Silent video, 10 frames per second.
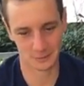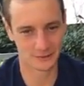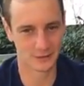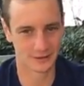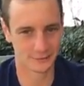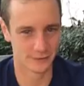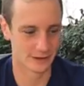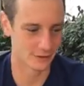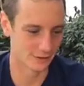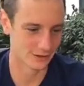I think for
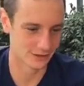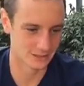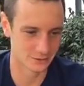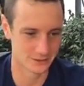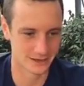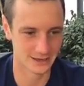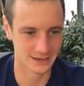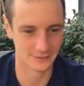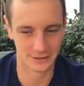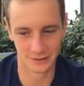anything that you do at any
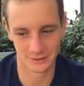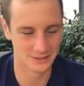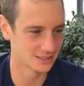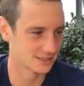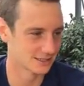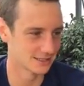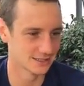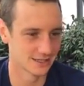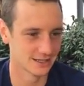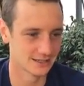level, I think consistency is the
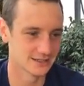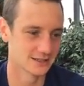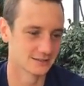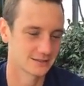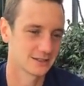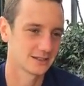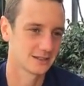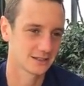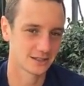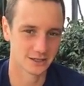key. So,
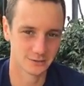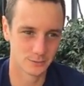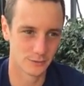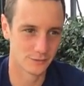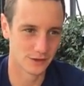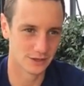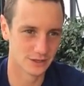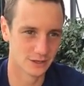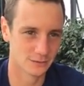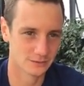you know, if you can
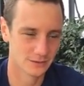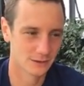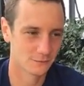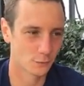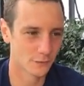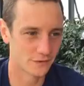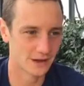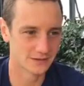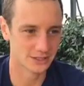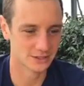do 4 or 5
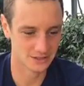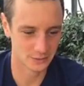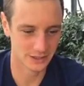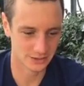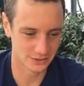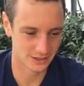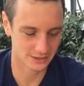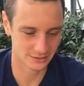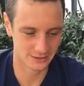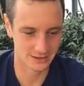sessions a week, try and
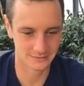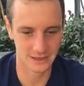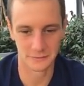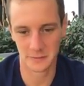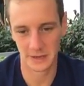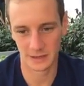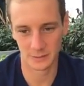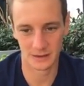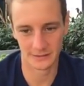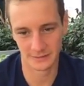do that every week
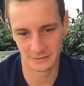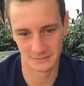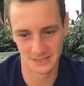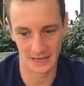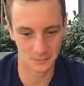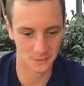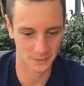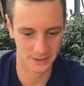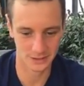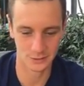rather than 10 one
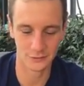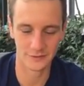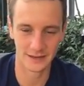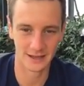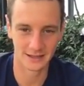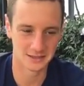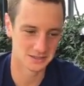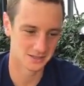week and nothing the next.